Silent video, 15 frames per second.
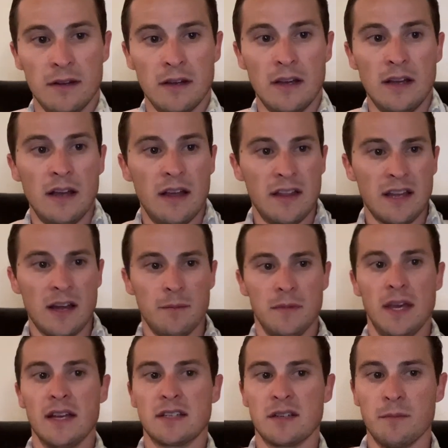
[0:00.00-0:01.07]
I think I'm
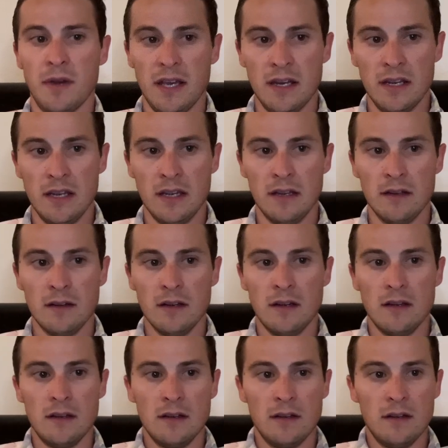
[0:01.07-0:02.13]
guesstimating,
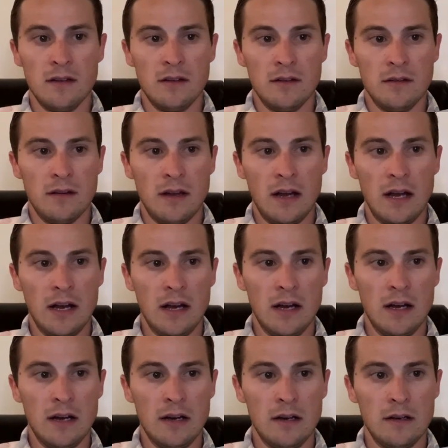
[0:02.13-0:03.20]

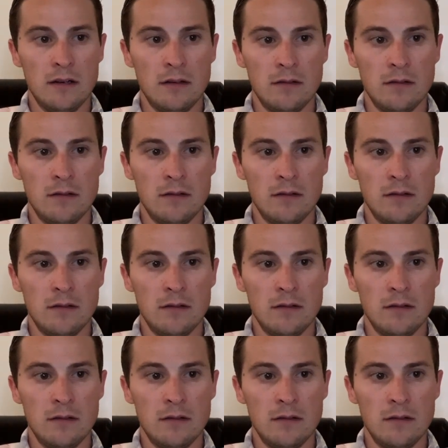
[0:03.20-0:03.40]
uh,